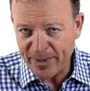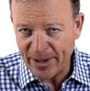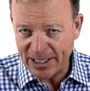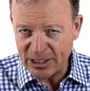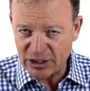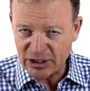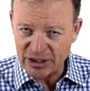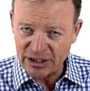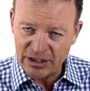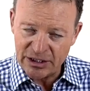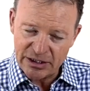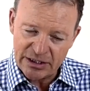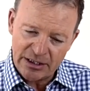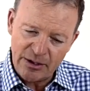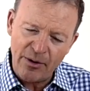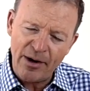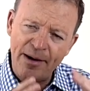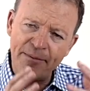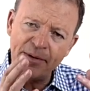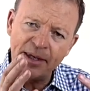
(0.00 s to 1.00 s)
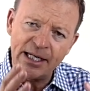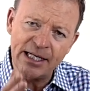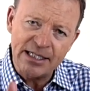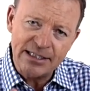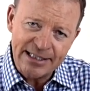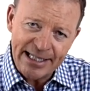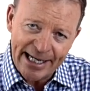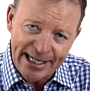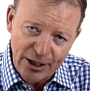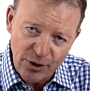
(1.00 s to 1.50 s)
the patient. So I'm
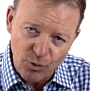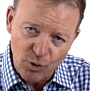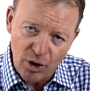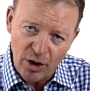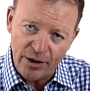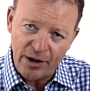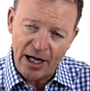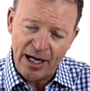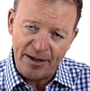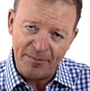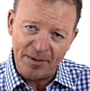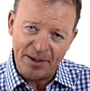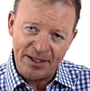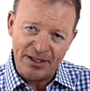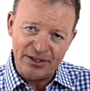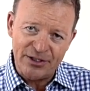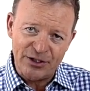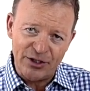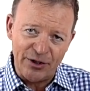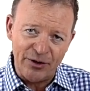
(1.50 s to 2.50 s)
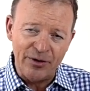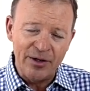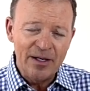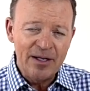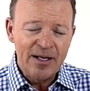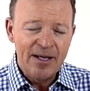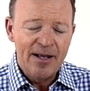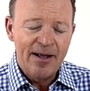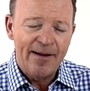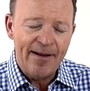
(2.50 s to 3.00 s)
going to tell you what I'm going to
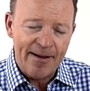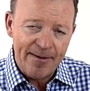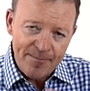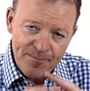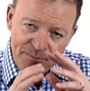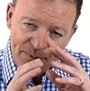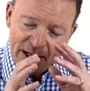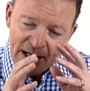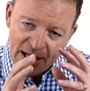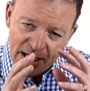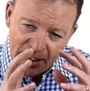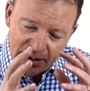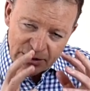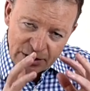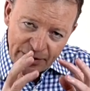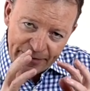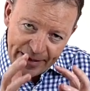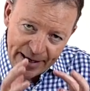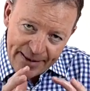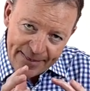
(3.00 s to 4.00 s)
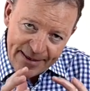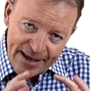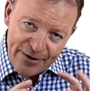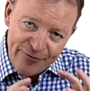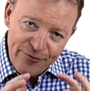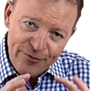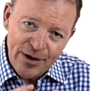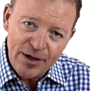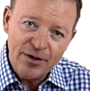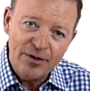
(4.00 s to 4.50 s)
do. And so that
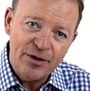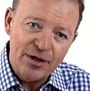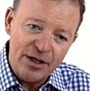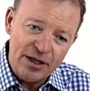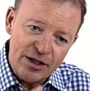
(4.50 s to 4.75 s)
they feel